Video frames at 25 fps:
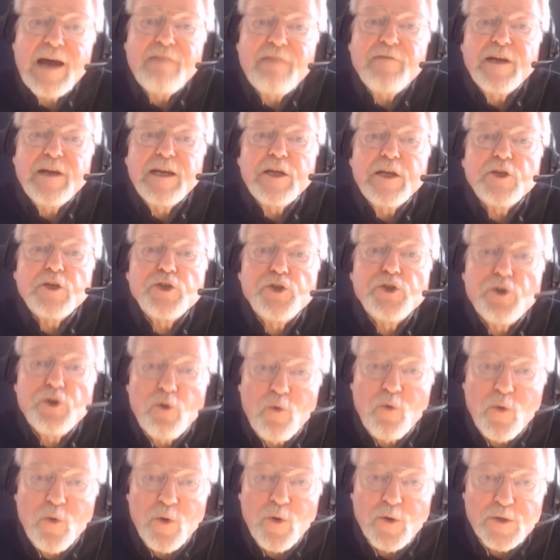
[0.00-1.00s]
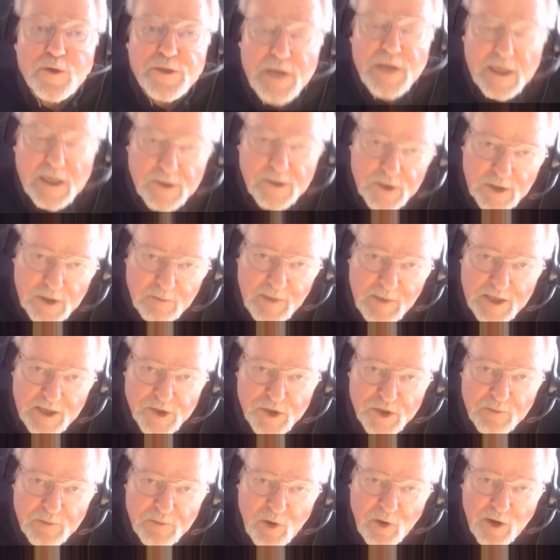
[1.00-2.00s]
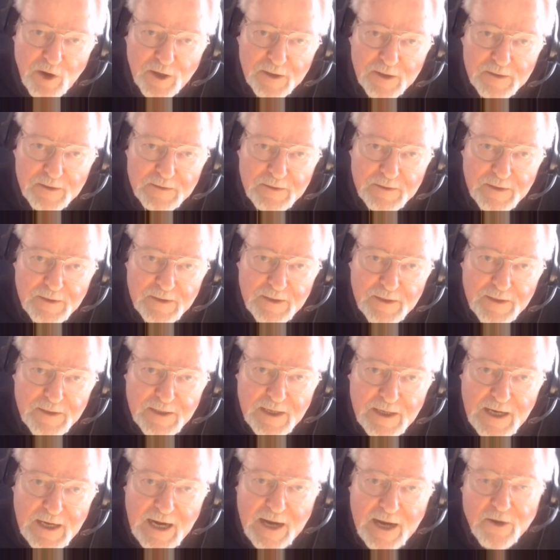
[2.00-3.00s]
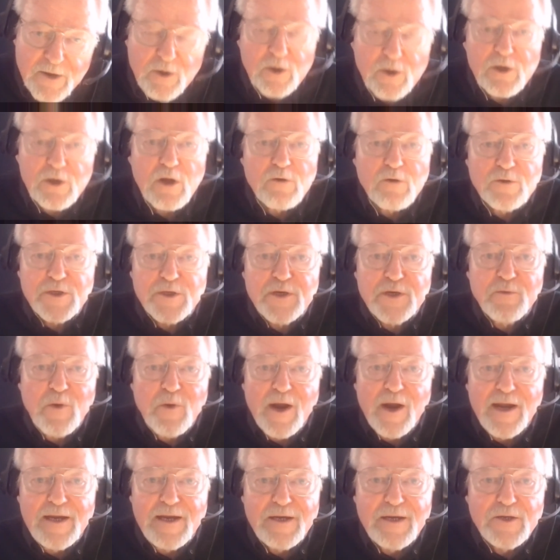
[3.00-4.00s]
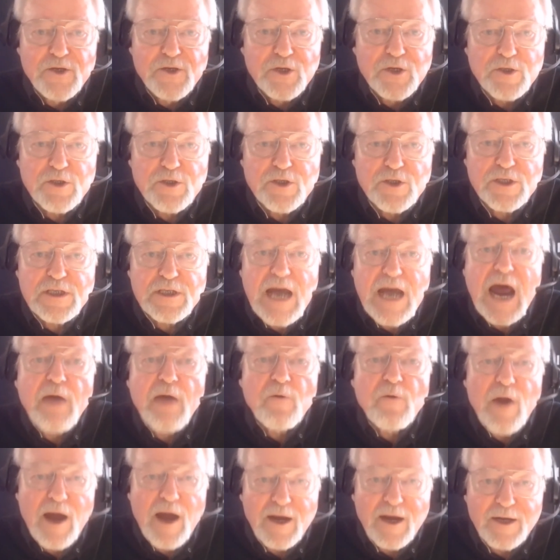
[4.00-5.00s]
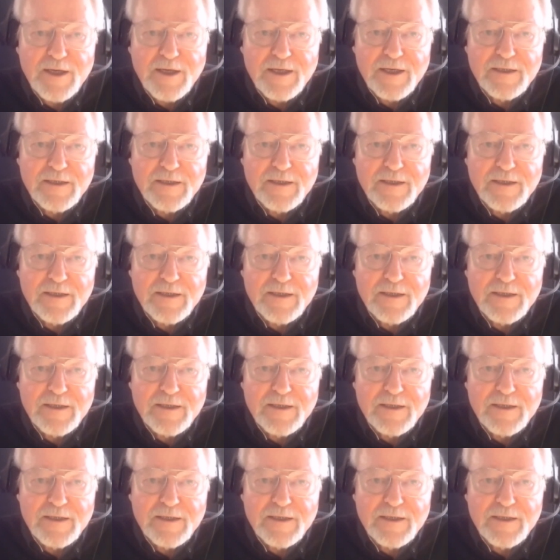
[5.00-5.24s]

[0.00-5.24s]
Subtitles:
and it's yours, exclamation mark. And her closing rate just skyrocketed.